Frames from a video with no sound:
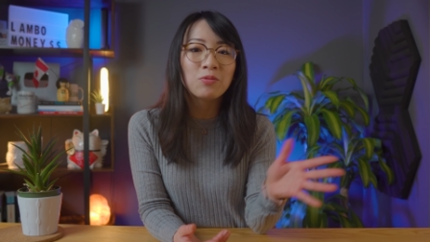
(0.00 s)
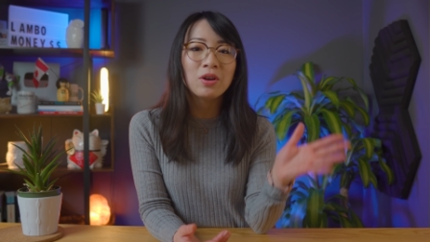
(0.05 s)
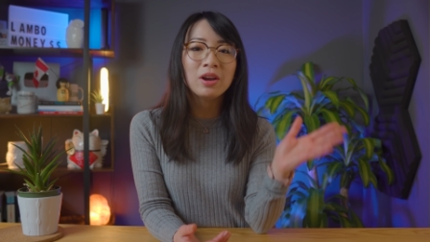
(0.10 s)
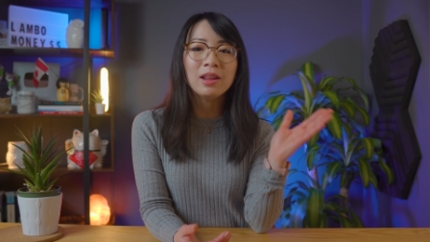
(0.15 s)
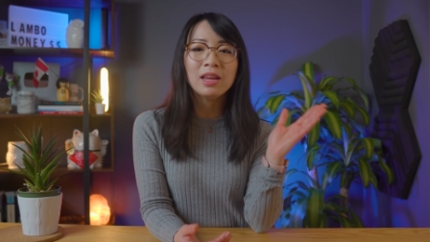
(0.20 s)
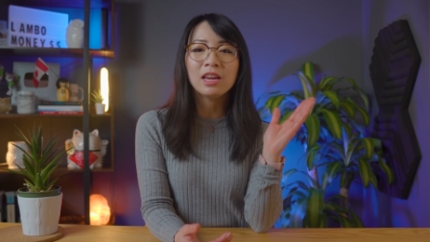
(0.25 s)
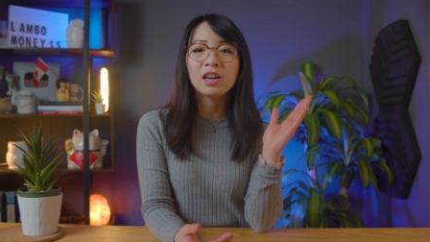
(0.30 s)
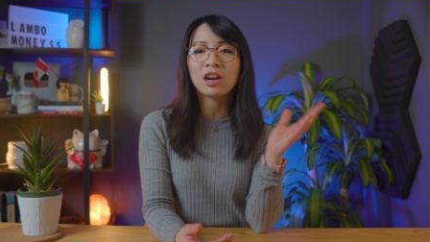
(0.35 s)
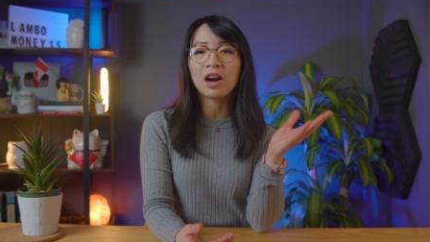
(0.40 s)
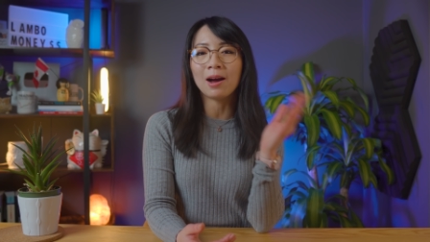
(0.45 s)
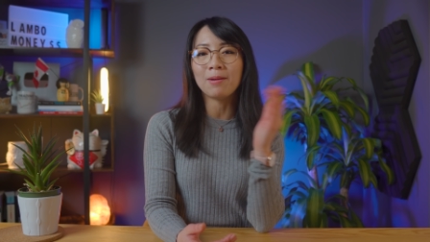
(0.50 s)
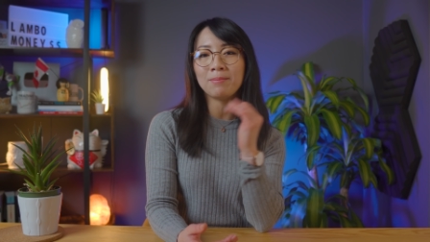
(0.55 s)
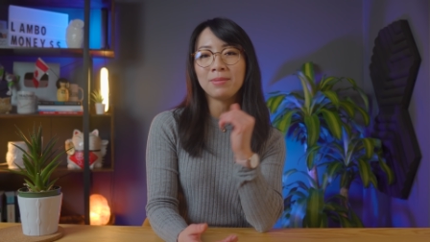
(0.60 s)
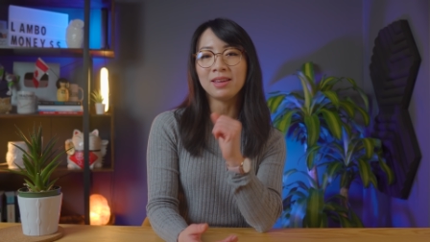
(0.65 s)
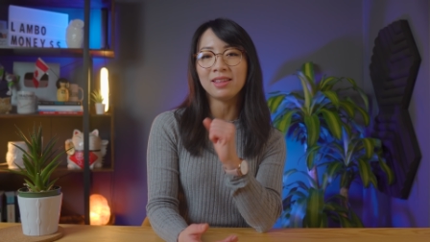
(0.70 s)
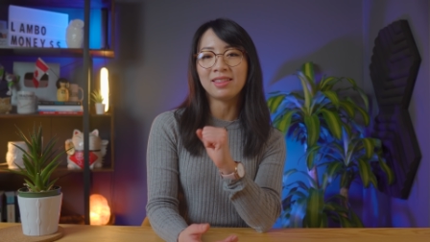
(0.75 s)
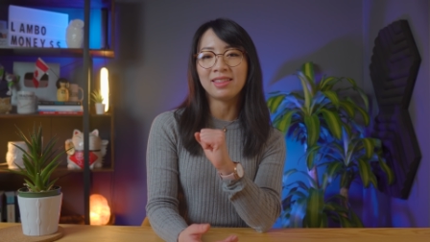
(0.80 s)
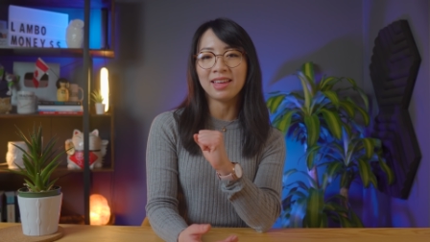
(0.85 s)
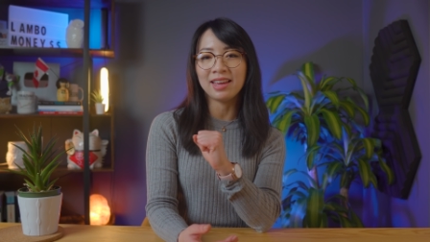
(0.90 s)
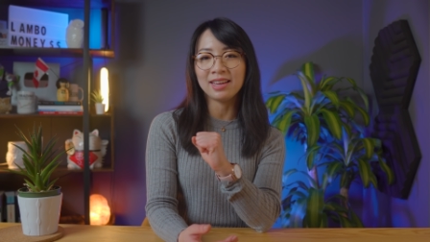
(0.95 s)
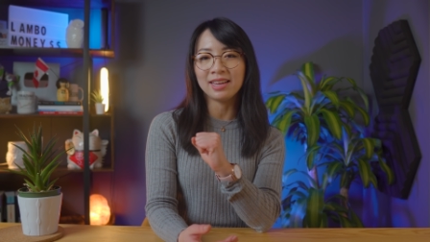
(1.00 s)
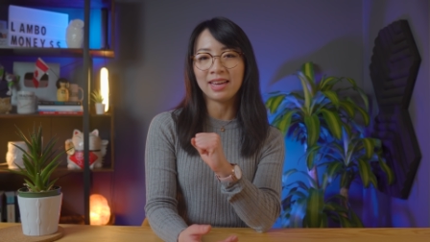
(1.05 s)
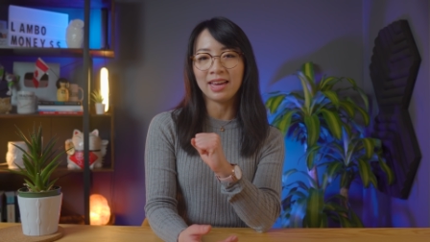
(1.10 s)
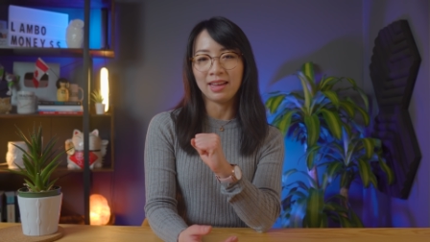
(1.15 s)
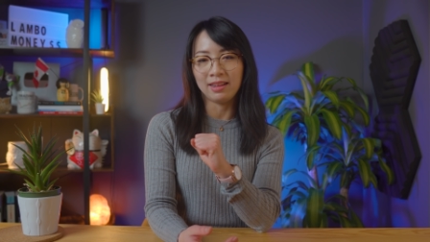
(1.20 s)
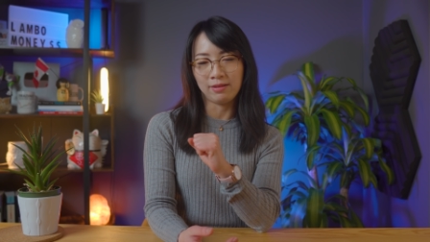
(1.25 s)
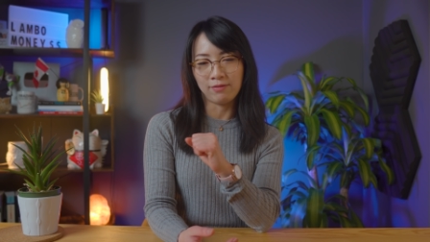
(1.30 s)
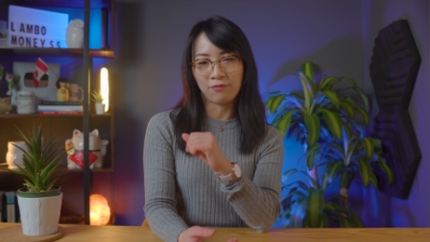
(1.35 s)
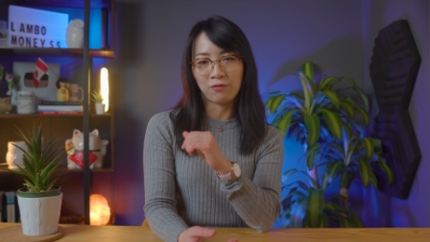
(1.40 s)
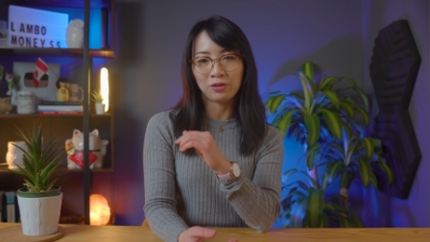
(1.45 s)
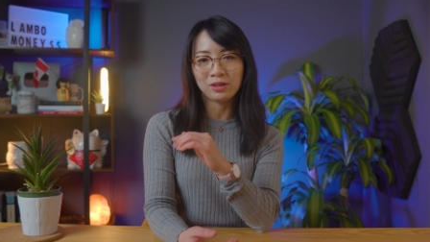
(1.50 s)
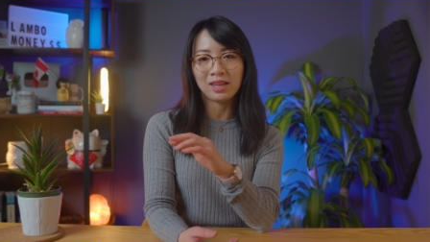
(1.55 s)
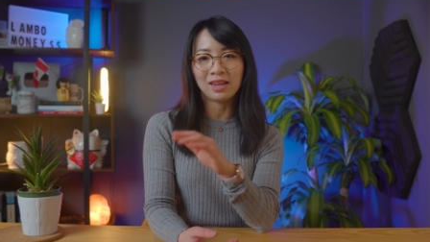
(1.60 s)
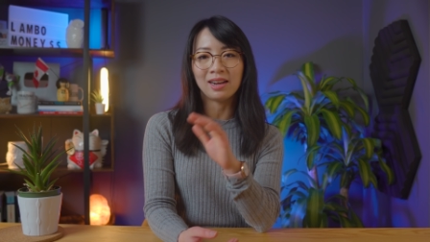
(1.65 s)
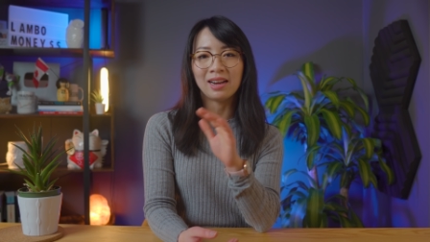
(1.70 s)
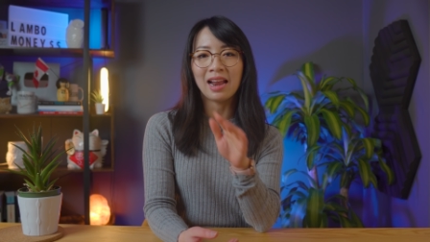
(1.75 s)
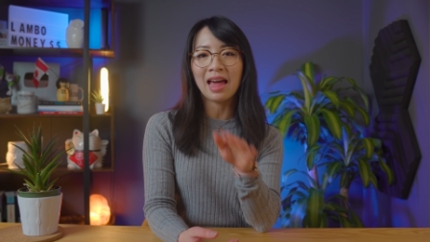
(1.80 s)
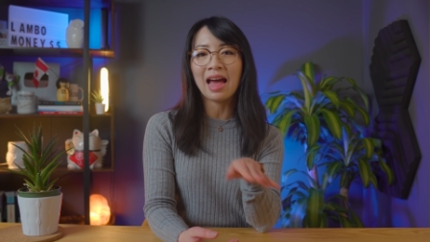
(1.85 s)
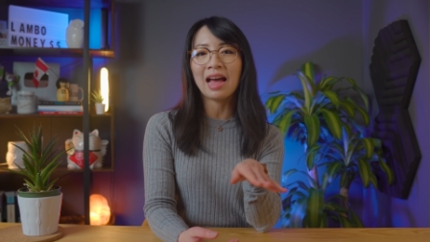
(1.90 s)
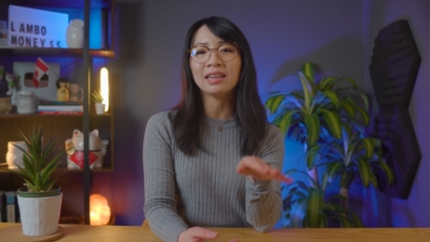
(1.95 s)
really got me thinking for the
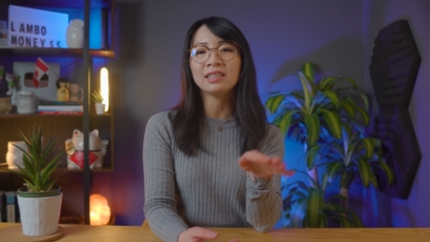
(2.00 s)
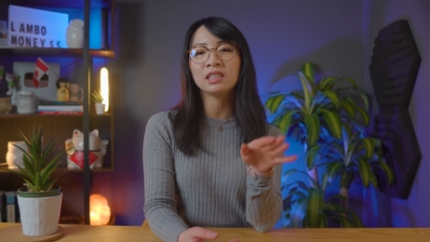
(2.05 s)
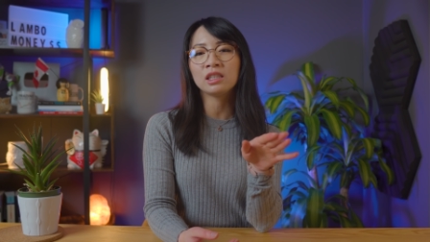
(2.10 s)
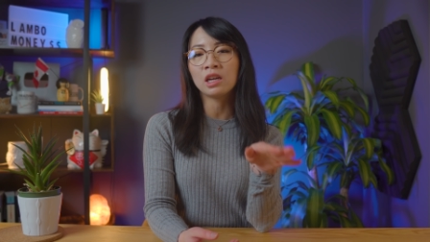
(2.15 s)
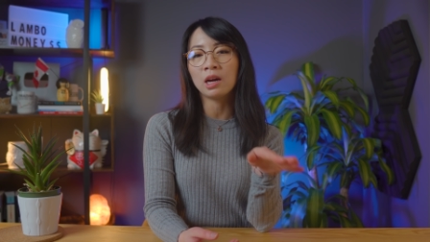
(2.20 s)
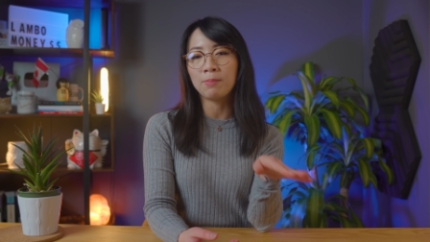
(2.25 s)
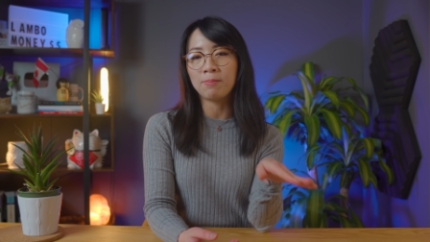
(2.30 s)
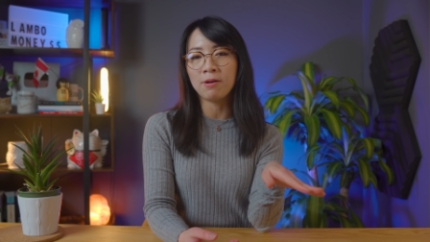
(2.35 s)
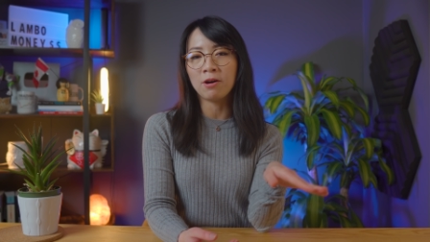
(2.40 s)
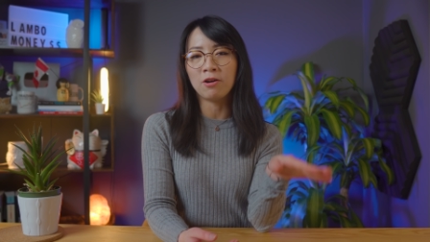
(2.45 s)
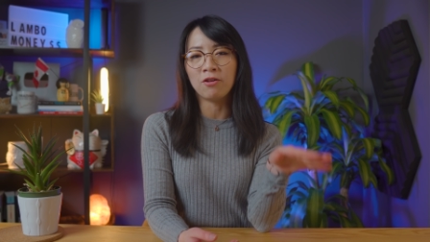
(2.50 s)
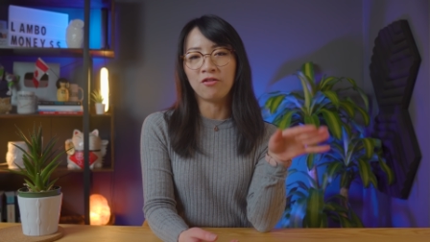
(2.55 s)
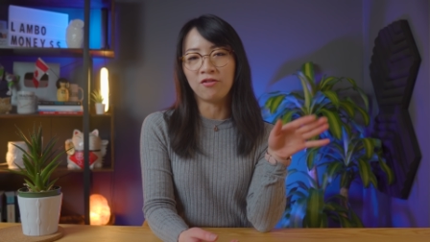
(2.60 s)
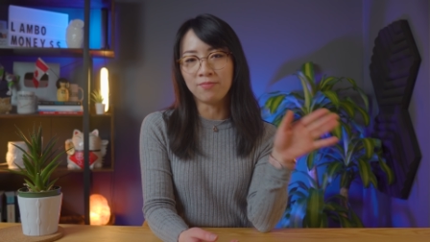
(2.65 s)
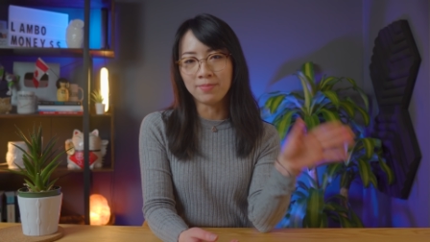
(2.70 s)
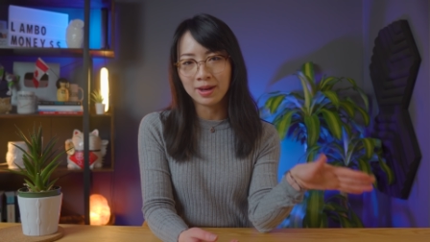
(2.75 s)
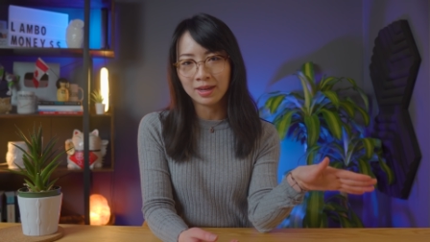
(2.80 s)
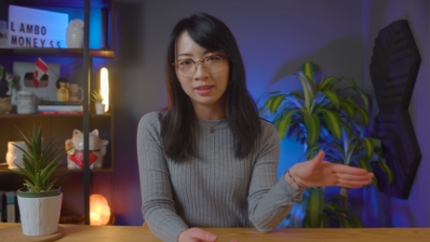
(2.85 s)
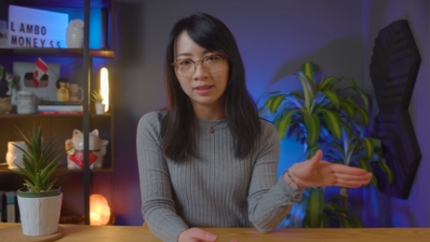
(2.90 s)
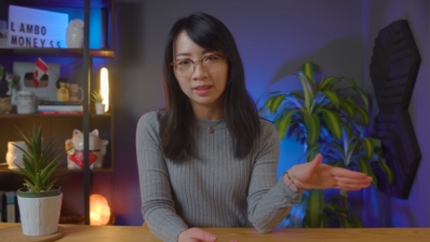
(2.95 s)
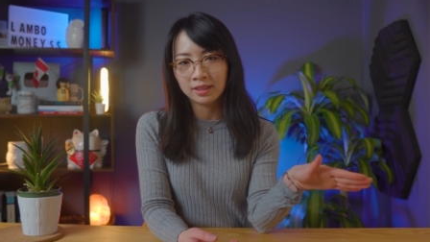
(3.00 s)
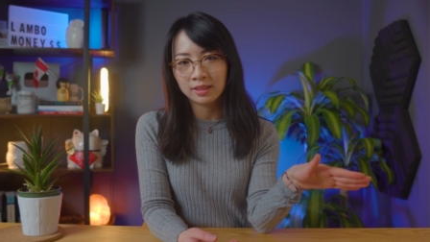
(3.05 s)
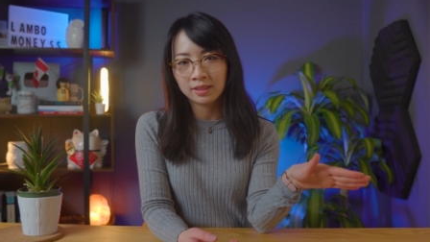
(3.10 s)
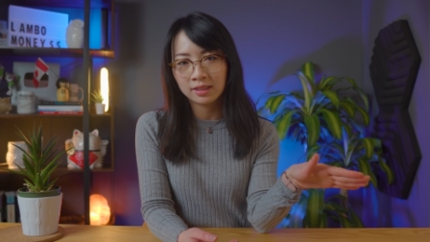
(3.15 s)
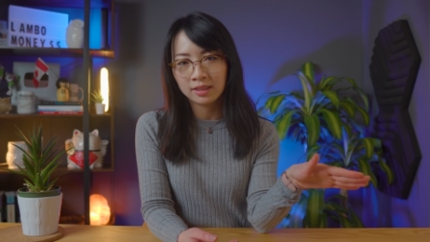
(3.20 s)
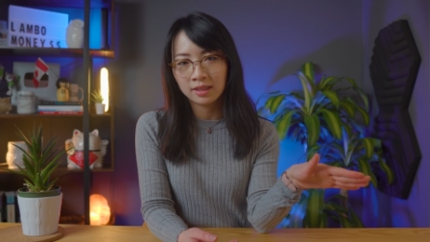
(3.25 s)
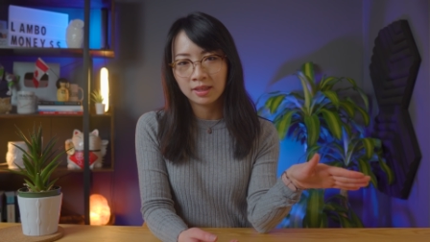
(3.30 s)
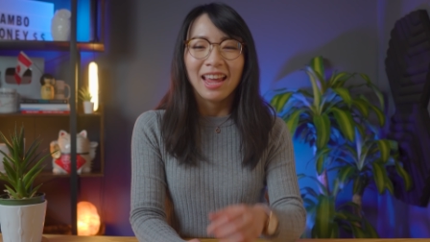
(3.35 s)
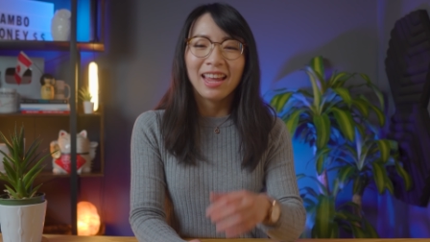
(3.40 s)
last couple of months.